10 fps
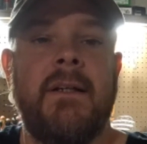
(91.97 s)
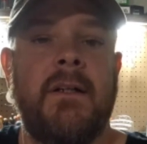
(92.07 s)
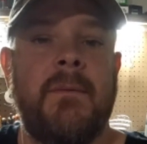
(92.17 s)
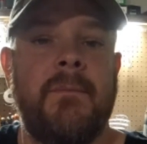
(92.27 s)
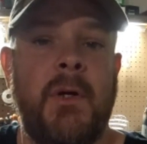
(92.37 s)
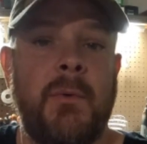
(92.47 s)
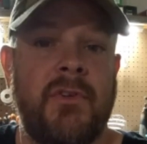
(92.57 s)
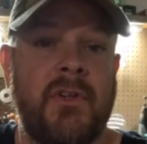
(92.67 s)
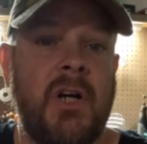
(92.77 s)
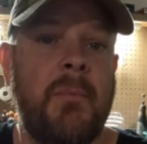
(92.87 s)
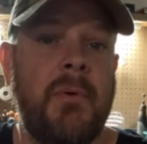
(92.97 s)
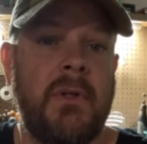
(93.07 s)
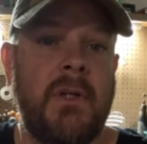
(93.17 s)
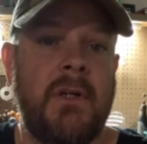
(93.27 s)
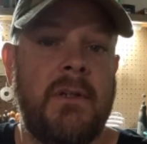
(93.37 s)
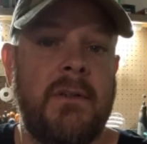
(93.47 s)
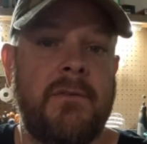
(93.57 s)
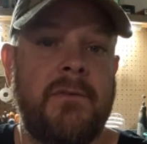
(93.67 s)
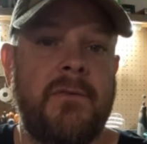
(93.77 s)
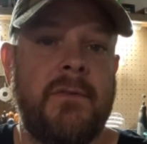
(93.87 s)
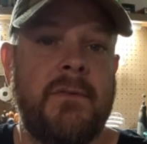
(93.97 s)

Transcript: there was a couple of